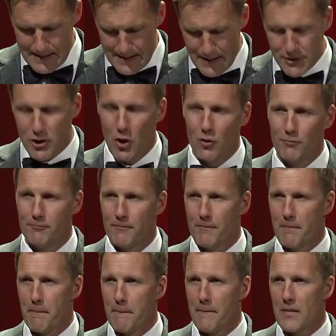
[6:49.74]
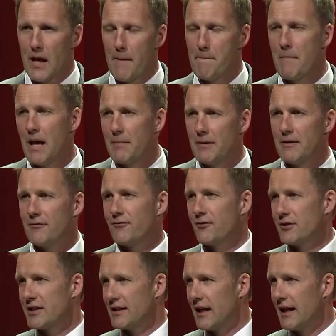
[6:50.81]
So maybe for
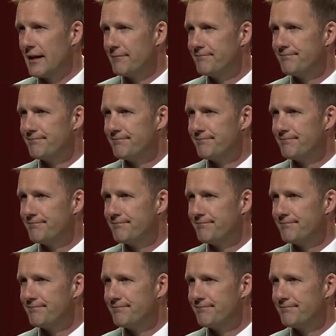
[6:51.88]
tonight,